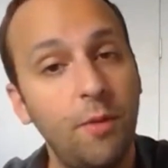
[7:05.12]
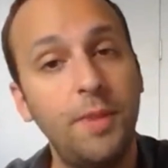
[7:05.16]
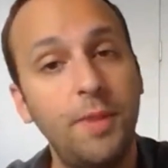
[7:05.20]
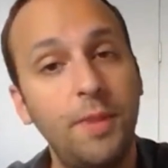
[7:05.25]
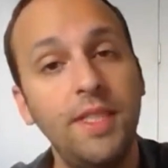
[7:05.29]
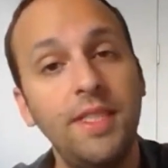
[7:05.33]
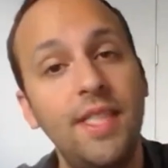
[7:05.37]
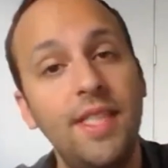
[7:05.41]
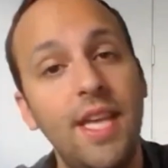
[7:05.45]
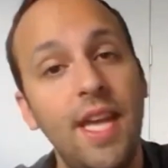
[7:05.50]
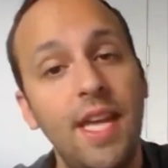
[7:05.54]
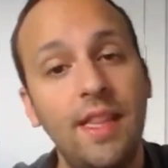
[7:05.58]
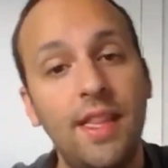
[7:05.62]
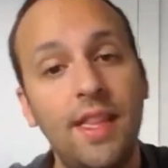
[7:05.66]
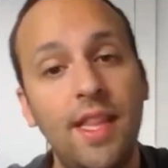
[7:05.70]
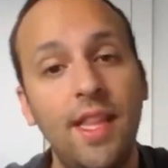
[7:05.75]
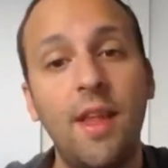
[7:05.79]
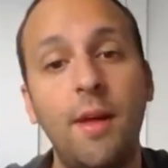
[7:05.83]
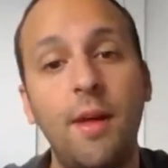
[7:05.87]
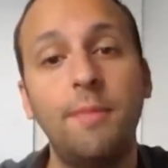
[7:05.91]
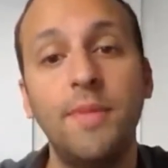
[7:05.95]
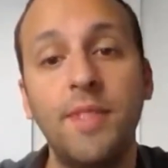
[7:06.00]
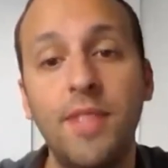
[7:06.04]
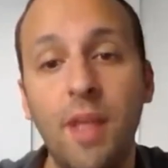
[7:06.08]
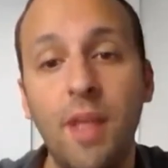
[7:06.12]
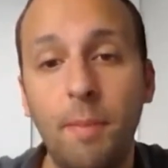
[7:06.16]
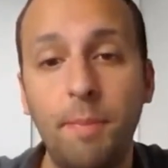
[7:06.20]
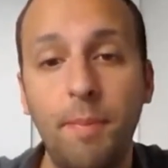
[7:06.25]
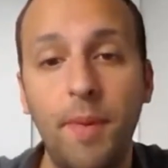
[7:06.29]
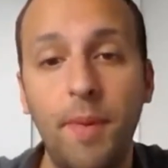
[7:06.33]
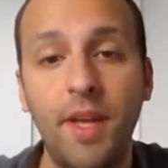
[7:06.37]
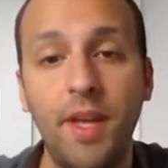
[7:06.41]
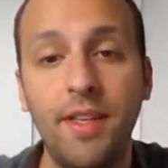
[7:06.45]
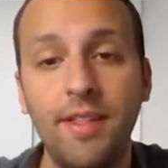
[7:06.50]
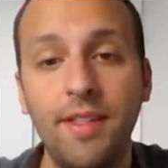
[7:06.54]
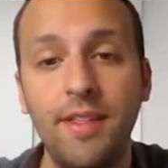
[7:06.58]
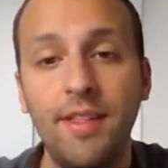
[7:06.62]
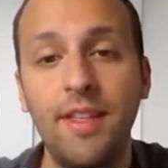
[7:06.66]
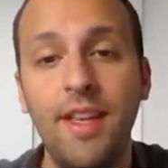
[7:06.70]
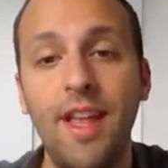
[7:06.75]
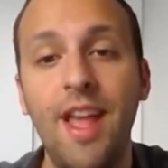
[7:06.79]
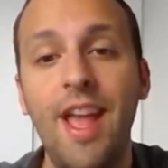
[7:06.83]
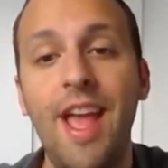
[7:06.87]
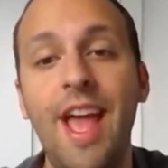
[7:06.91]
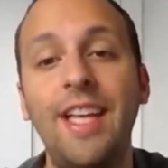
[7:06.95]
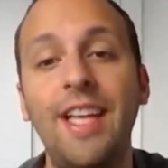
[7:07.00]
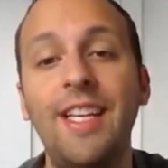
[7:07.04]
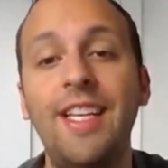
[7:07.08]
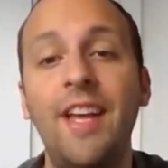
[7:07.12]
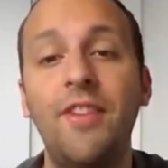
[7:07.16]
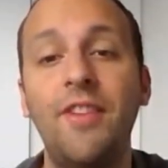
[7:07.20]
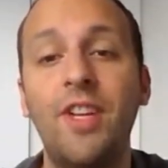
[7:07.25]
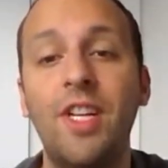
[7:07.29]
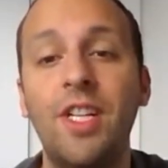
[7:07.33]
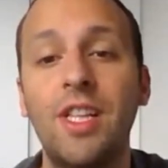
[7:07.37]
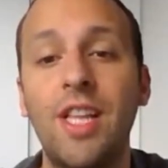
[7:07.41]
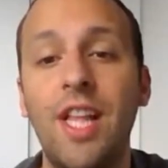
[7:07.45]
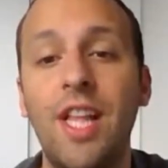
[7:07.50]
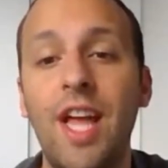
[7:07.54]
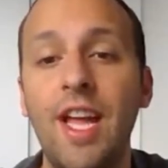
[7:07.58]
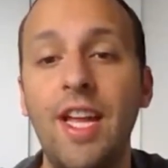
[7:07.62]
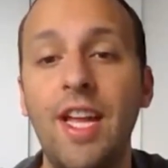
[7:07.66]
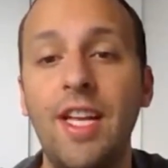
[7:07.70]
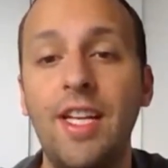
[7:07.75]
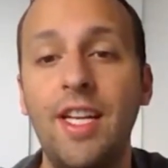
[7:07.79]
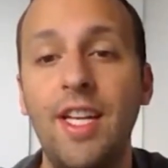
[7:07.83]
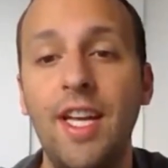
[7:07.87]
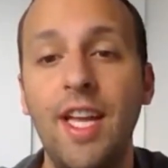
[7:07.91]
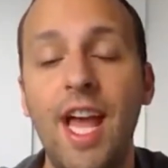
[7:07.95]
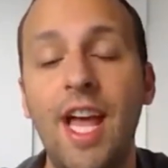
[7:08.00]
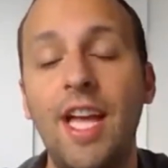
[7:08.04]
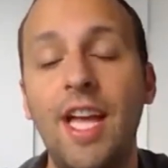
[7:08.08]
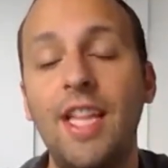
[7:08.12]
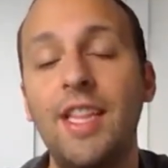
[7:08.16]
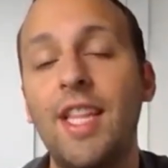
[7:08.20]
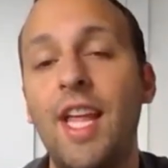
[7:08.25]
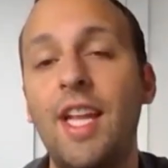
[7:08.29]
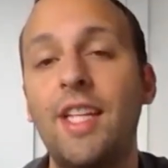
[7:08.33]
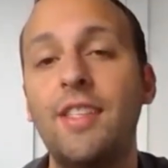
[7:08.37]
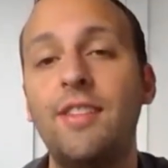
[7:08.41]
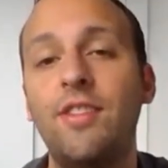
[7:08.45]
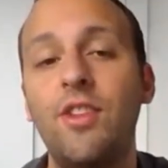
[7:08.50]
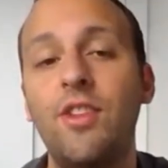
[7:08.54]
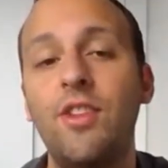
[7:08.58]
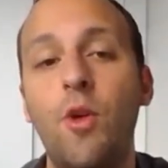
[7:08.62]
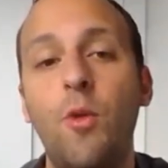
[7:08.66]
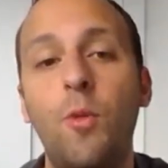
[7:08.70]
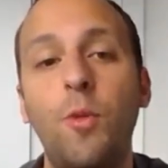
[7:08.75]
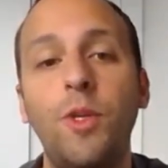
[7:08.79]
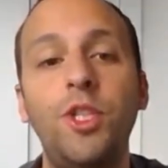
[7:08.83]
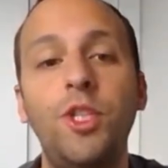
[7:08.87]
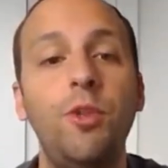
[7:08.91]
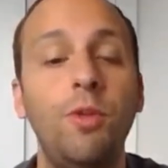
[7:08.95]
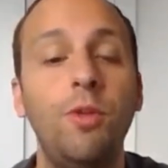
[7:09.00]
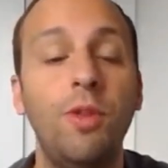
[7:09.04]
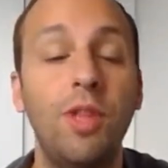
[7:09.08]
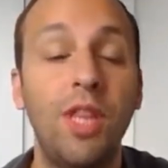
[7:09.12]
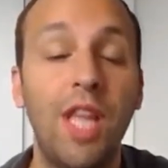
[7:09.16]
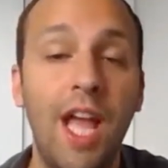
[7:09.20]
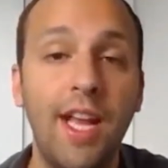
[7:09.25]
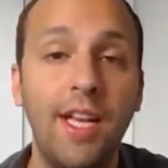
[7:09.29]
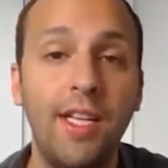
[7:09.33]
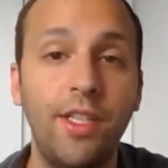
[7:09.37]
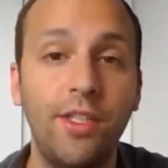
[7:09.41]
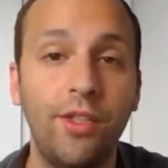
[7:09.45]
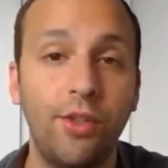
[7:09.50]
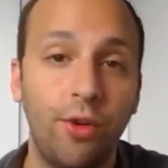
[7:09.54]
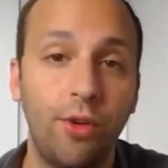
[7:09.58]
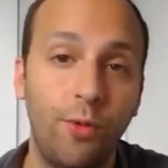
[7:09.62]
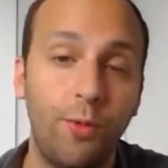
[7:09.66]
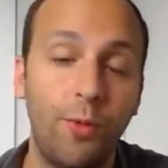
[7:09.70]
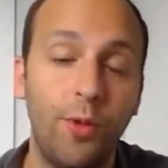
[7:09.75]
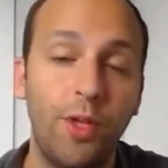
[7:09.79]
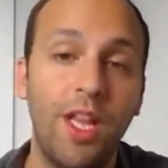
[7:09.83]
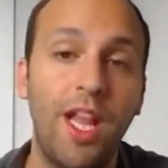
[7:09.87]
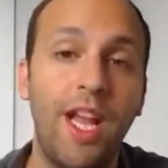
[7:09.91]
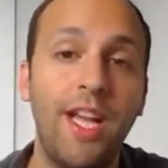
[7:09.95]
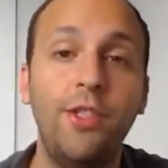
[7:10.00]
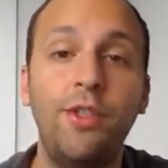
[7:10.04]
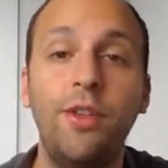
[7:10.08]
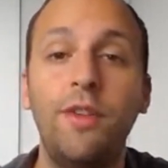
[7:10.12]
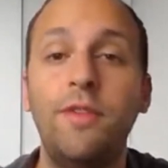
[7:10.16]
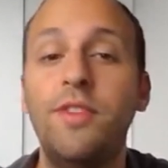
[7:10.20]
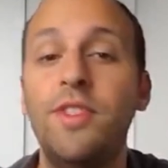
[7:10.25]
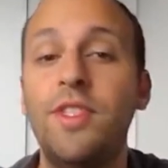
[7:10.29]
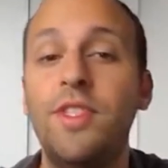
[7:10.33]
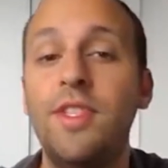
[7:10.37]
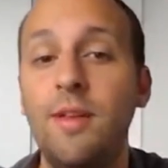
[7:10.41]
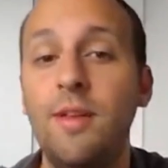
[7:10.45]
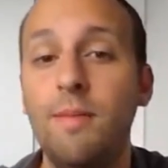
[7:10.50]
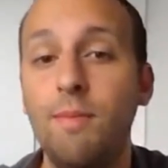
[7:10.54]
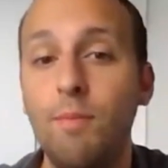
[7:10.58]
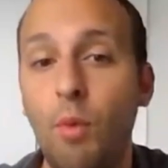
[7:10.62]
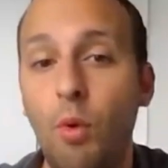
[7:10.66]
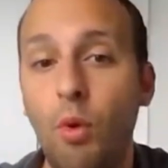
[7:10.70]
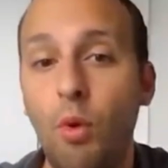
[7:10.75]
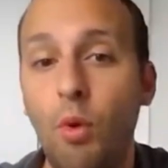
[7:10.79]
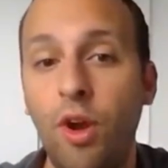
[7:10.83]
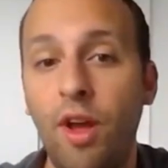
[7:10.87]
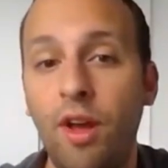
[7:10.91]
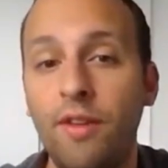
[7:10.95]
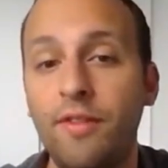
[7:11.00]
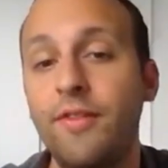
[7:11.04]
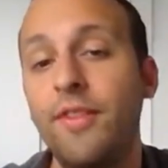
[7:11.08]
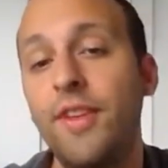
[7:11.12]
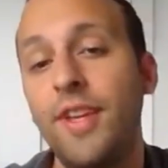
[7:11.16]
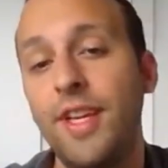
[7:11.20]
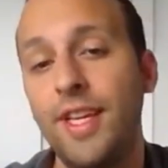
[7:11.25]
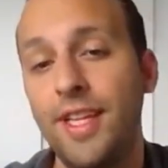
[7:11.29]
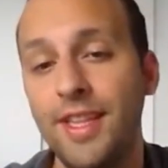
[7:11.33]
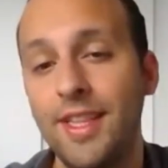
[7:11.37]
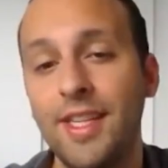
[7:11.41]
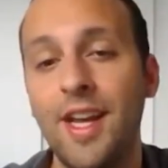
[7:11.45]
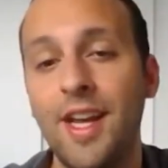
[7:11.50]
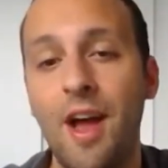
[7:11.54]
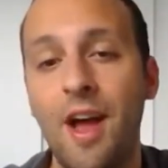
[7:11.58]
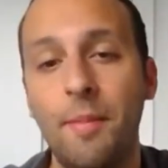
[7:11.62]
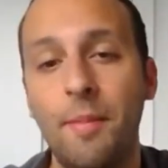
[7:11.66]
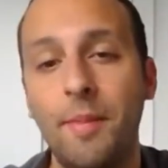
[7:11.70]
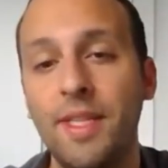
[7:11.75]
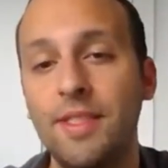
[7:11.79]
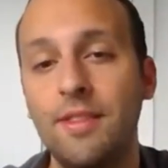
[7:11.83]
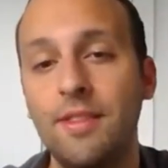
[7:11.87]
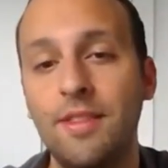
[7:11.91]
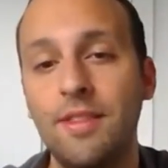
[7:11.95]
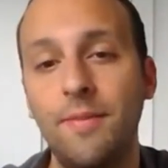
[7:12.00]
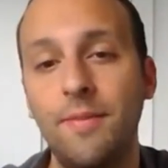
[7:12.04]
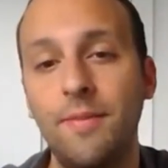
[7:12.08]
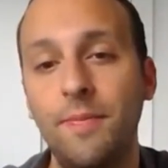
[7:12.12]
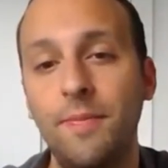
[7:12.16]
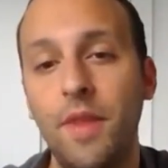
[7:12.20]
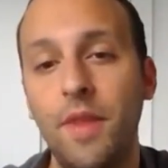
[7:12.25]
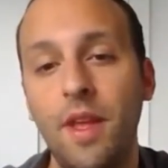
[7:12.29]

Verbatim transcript: please hit the thumbs up button and give it a like, and let us know what you liked or would like to have seen more of in the comments.